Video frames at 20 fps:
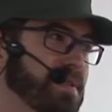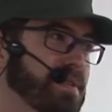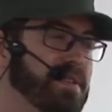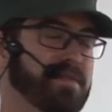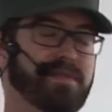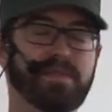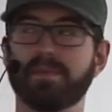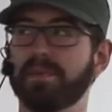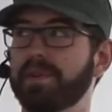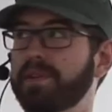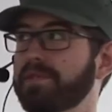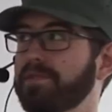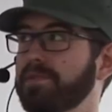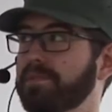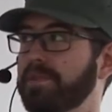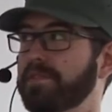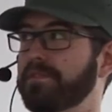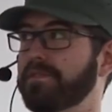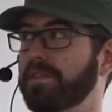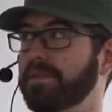if you want to do
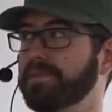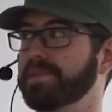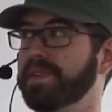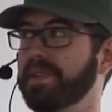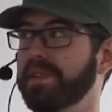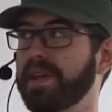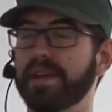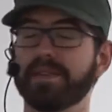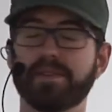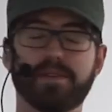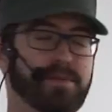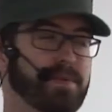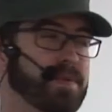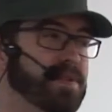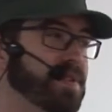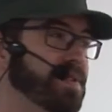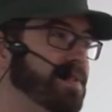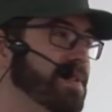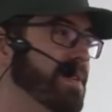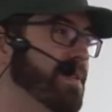perform selector,
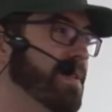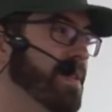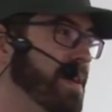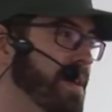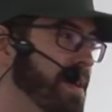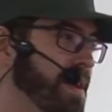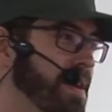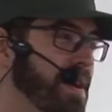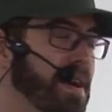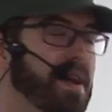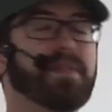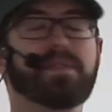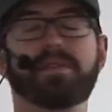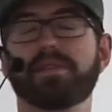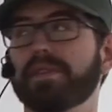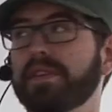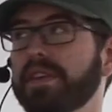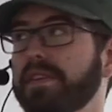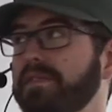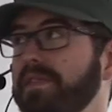which is done
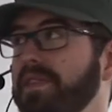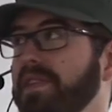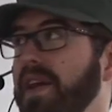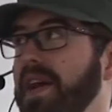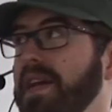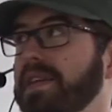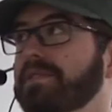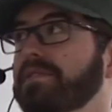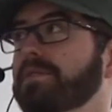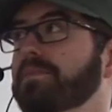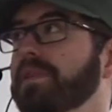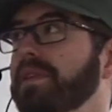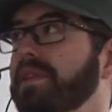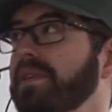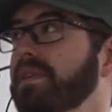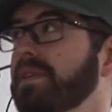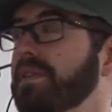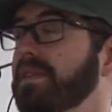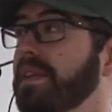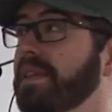underneath, it has
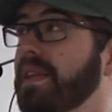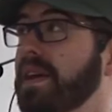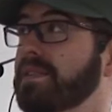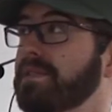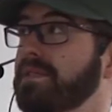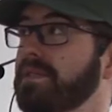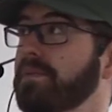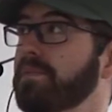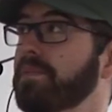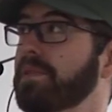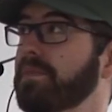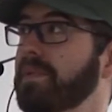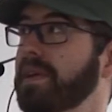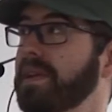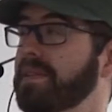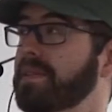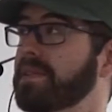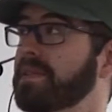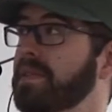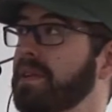to
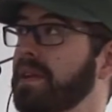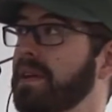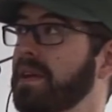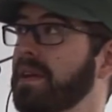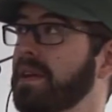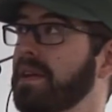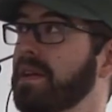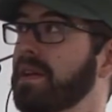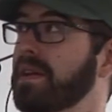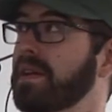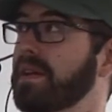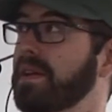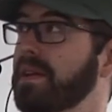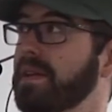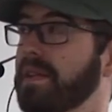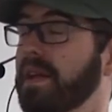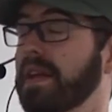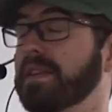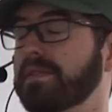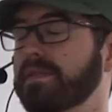implement.
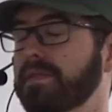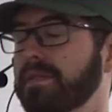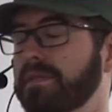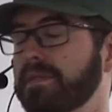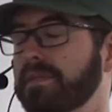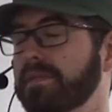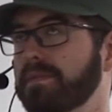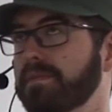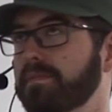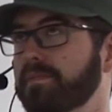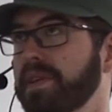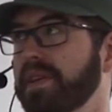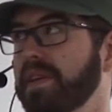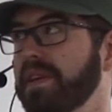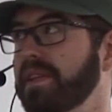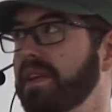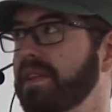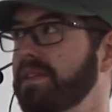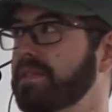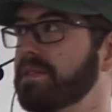It has to be
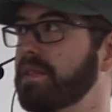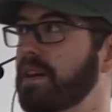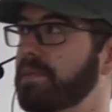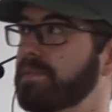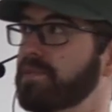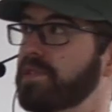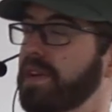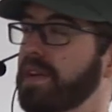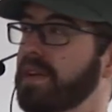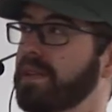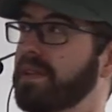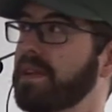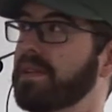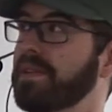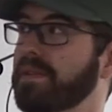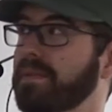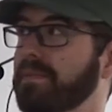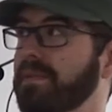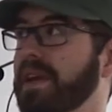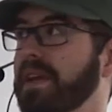an NS object.
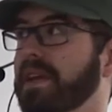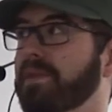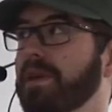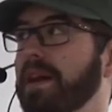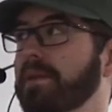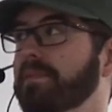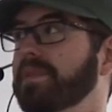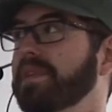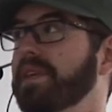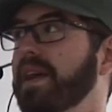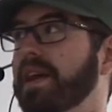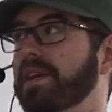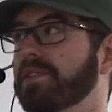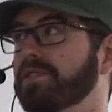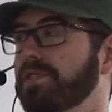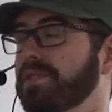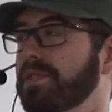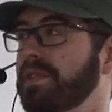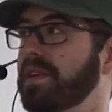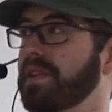Then I grab the
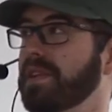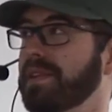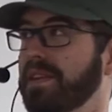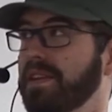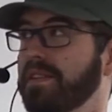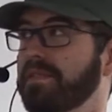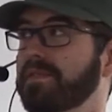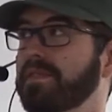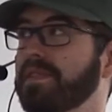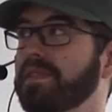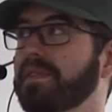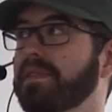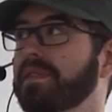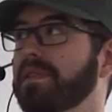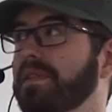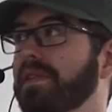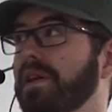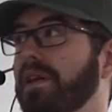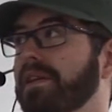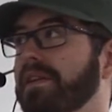action, and if the
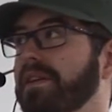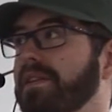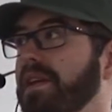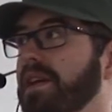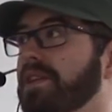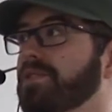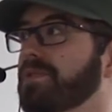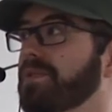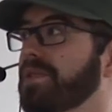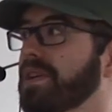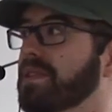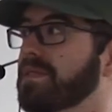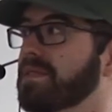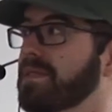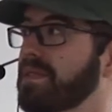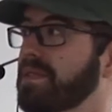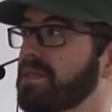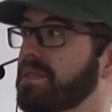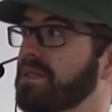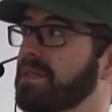target actually
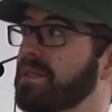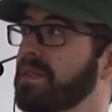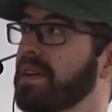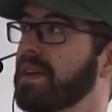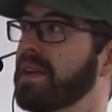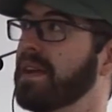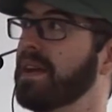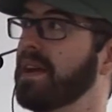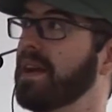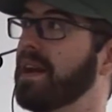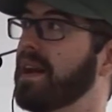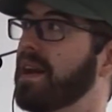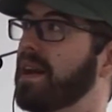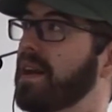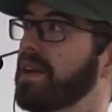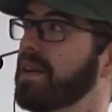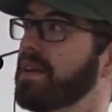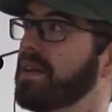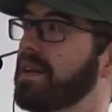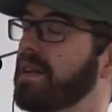exists,
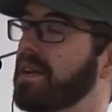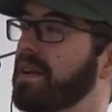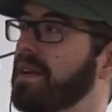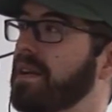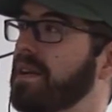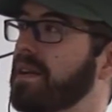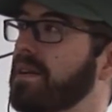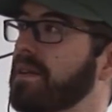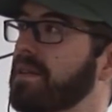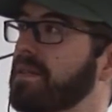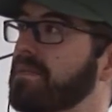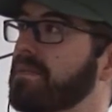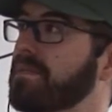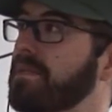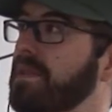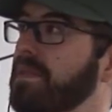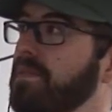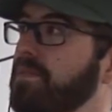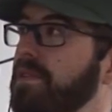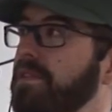I
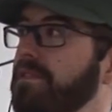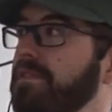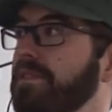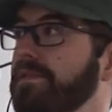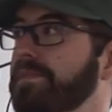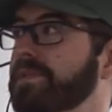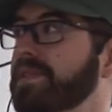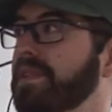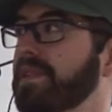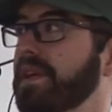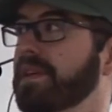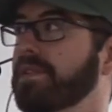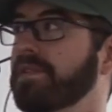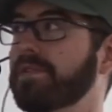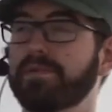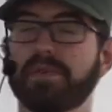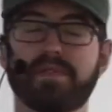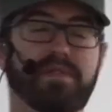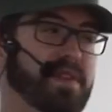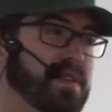perform
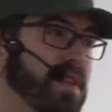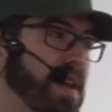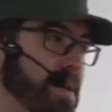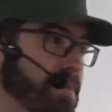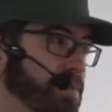selector with that